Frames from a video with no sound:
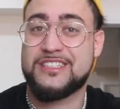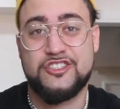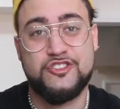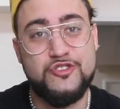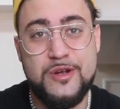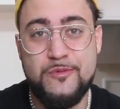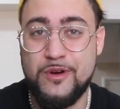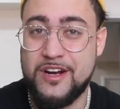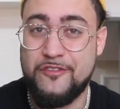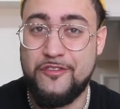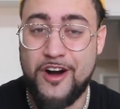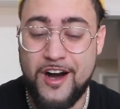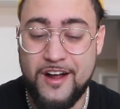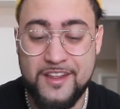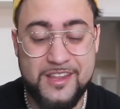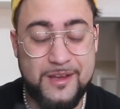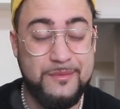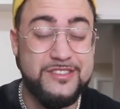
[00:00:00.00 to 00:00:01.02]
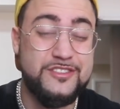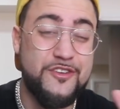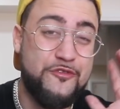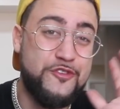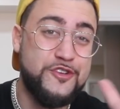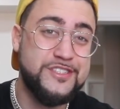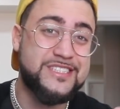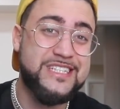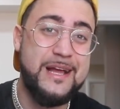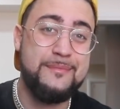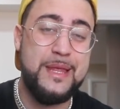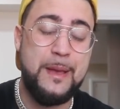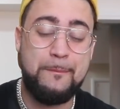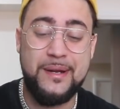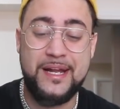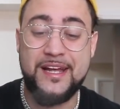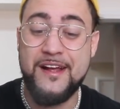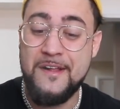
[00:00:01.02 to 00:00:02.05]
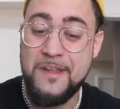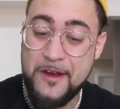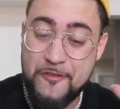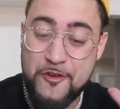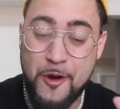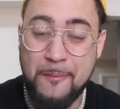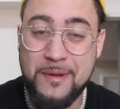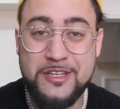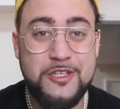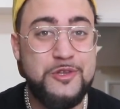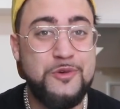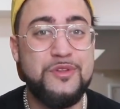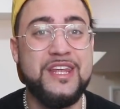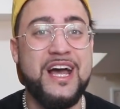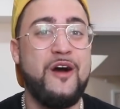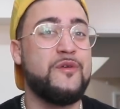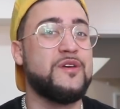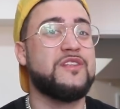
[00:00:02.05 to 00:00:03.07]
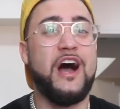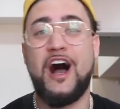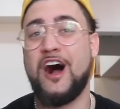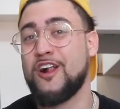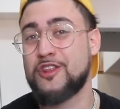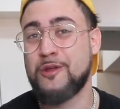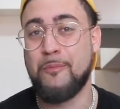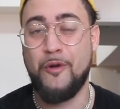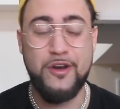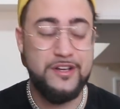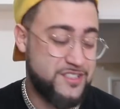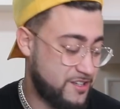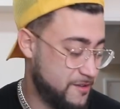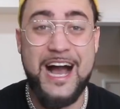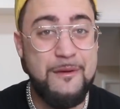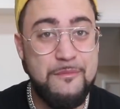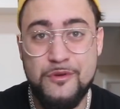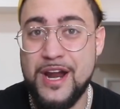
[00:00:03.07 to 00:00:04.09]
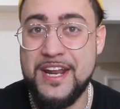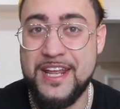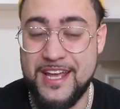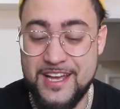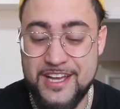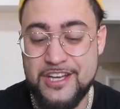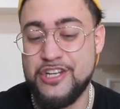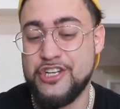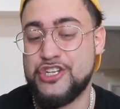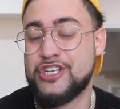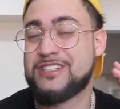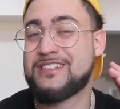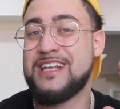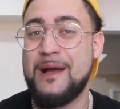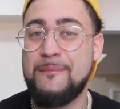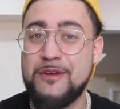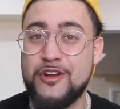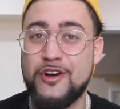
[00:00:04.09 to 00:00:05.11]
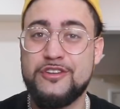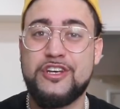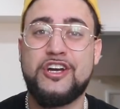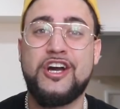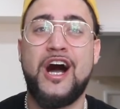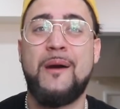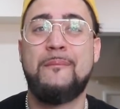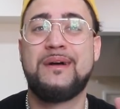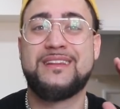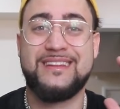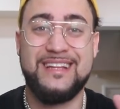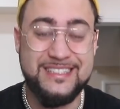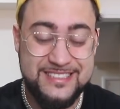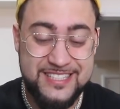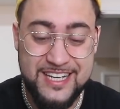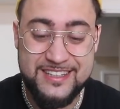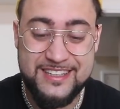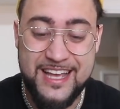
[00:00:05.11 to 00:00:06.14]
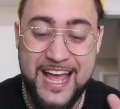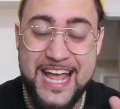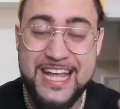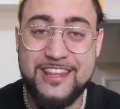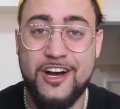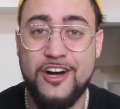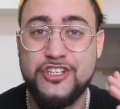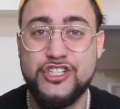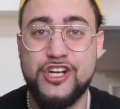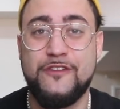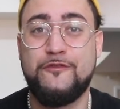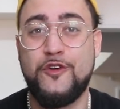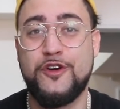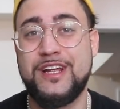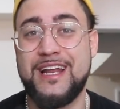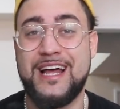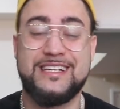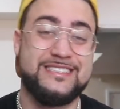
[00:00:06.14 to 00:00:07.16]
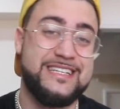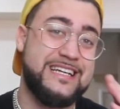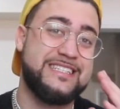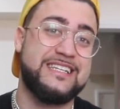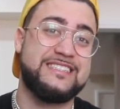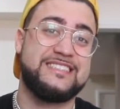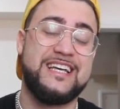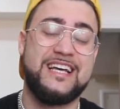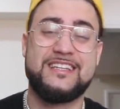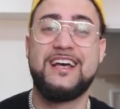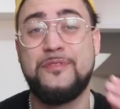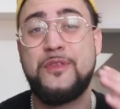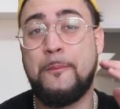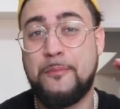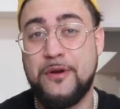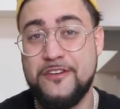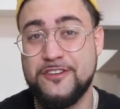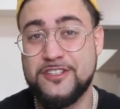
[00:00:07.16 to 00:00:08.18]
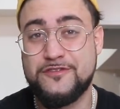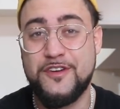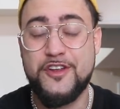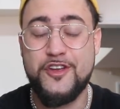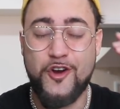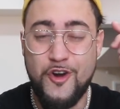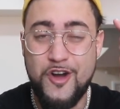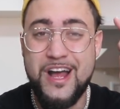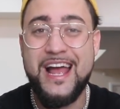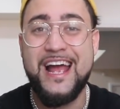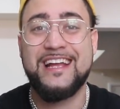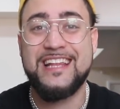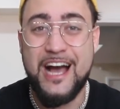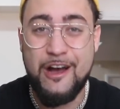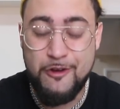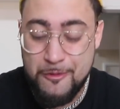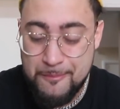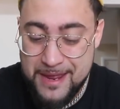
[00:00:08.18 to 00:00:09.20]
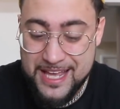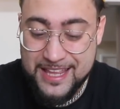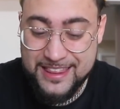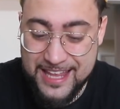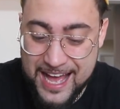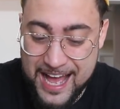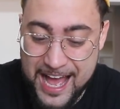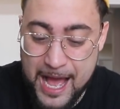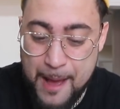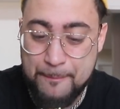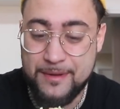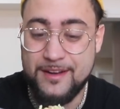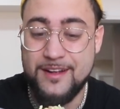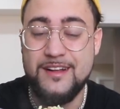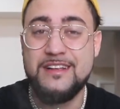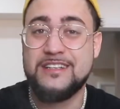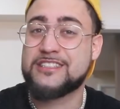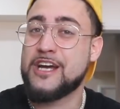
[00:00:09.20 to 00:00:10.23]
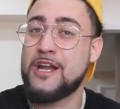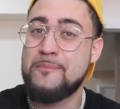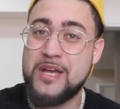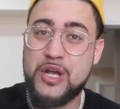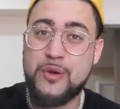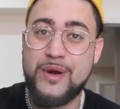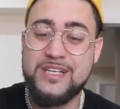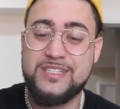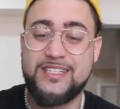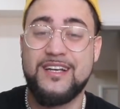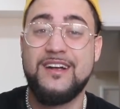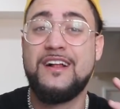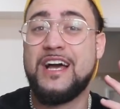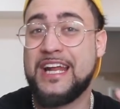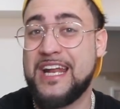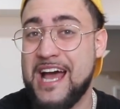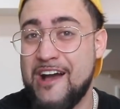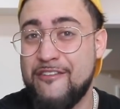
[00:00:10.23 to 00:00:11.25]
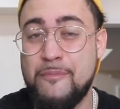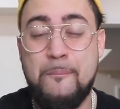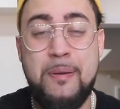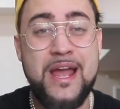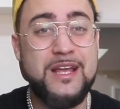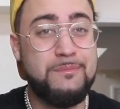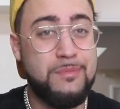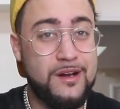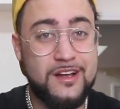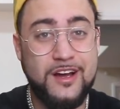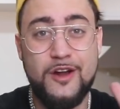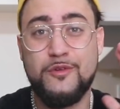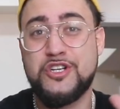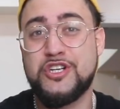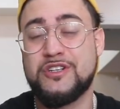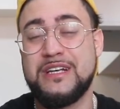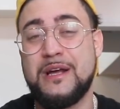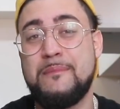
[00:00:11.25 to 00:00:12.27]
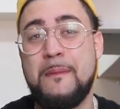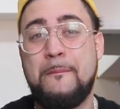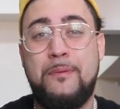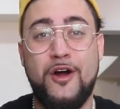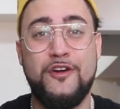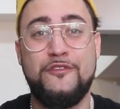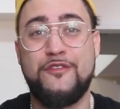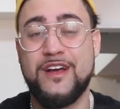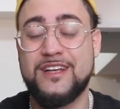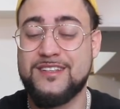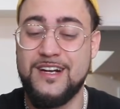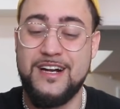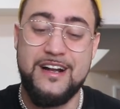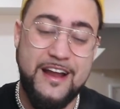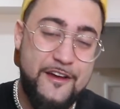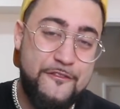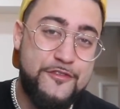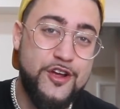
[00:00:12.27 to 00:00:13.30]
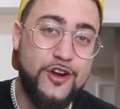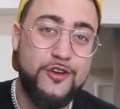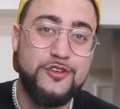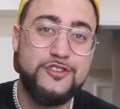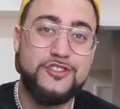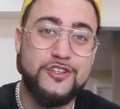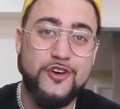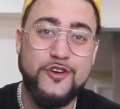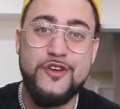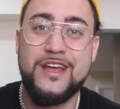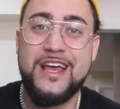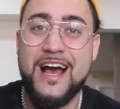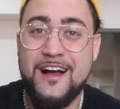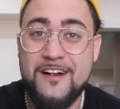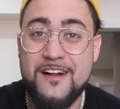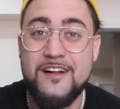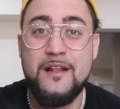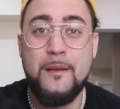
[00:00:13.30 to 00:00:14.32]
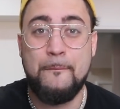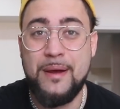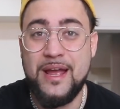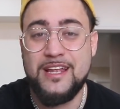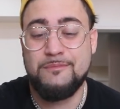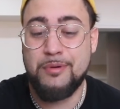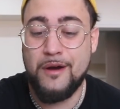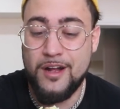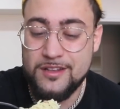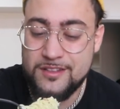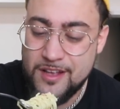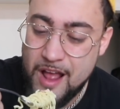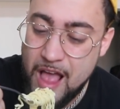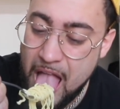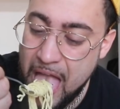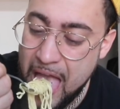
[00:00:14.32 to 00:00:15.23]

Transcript: extreme one of all of them. It's the first game they play. If you want me to do that with all the boys, I'm ready. Just let me know in the comment. Let's hit 840 likes, as I said in the previous video, and I will make that happen. It's gonna be crazy. And I have a paintball gun, which is gonna be perfect. If you lose, you know, you get paintball.